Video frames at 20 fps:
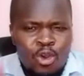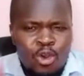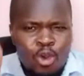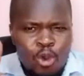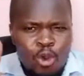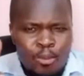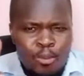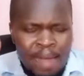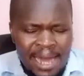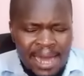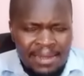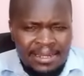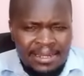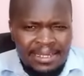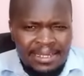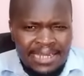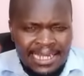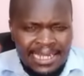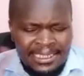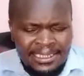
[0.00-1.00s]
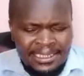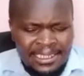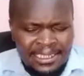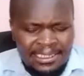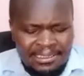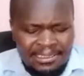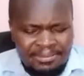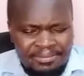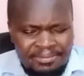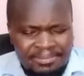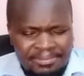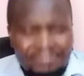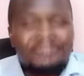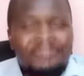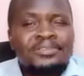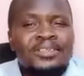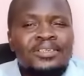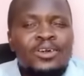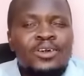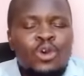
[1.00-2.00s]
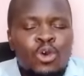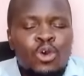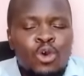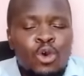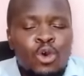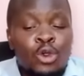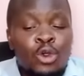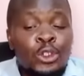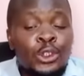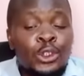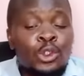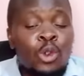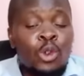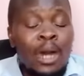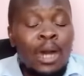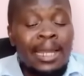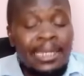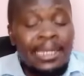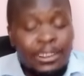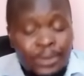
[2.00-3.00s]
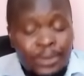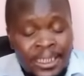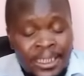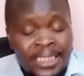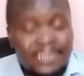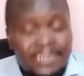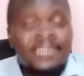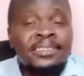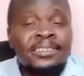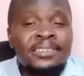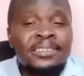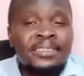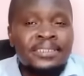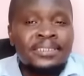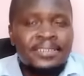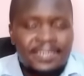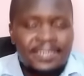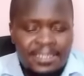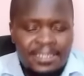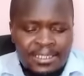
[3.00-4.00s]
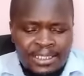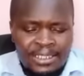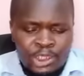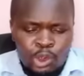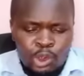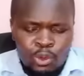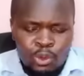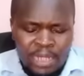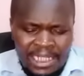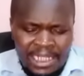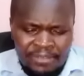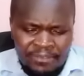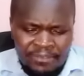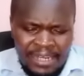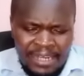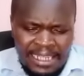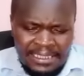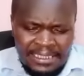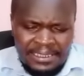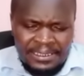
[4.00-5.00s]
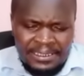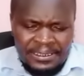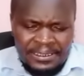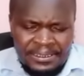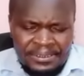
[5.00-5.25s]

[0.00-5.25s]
Omari Dunstan also alluded to that fact.